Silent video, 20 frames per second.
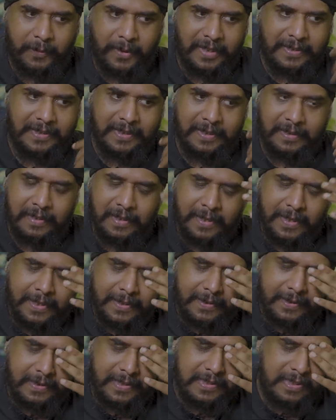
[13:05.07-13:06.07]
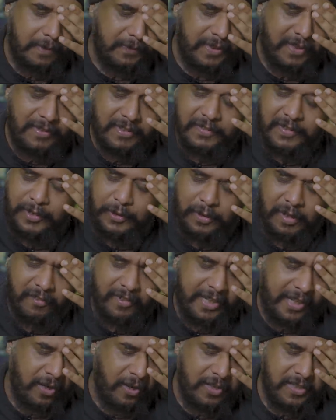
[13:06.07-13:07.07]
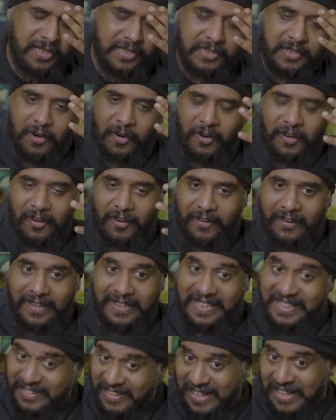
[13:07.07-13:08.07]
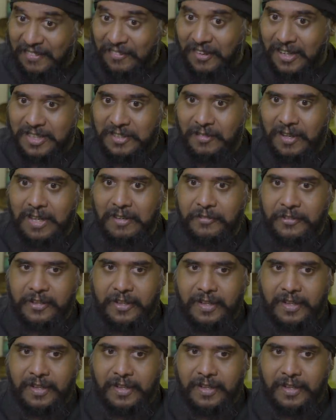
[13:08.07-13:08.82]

But I think this is something which we took a very conscious call on, and it really works well for